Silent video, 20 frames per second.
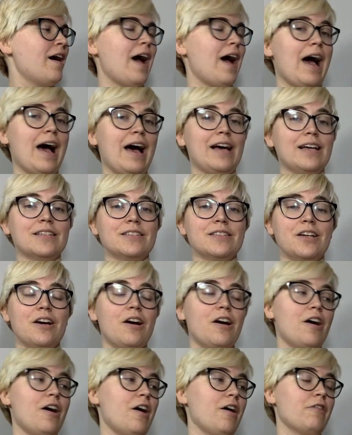and
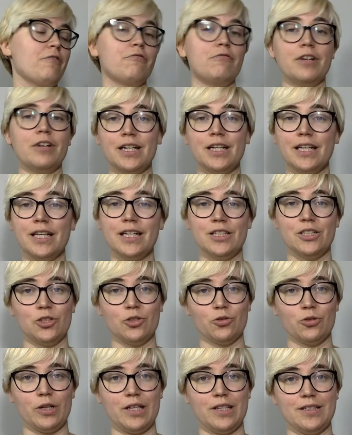I really
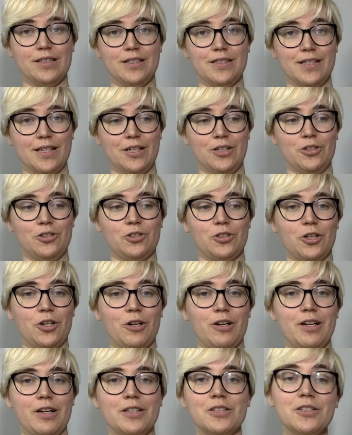enjoyed this intro
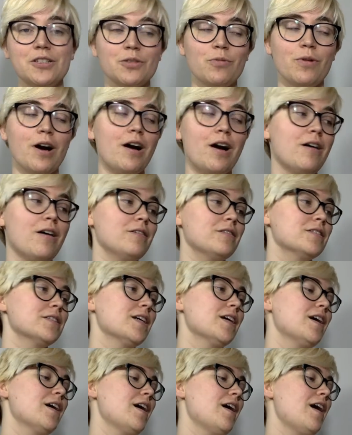into the world,
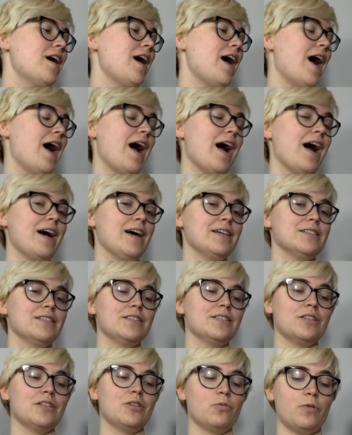and
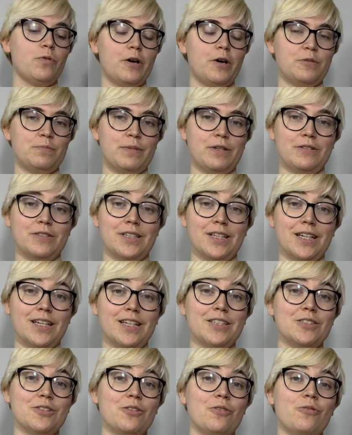the world building
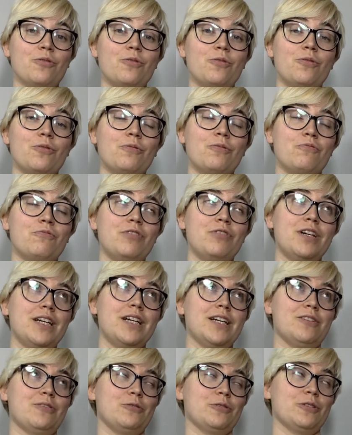is
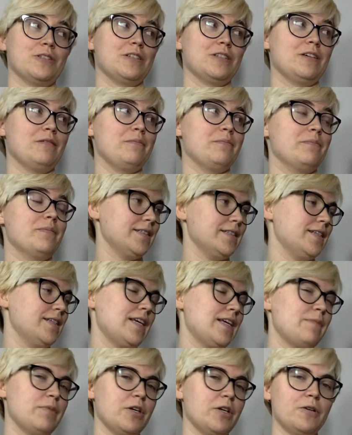really awesome. It's a
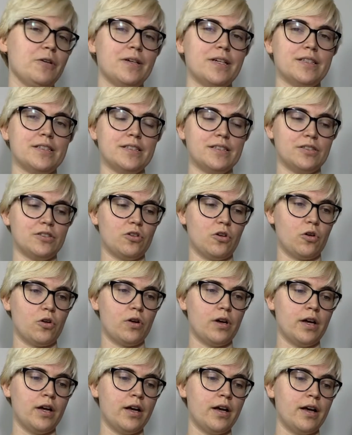debut. It's not
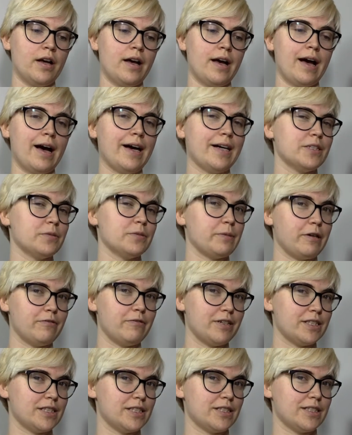as well
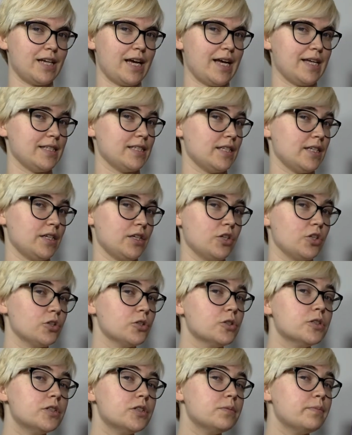written as it
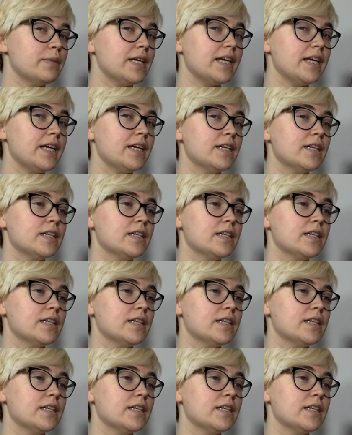could be,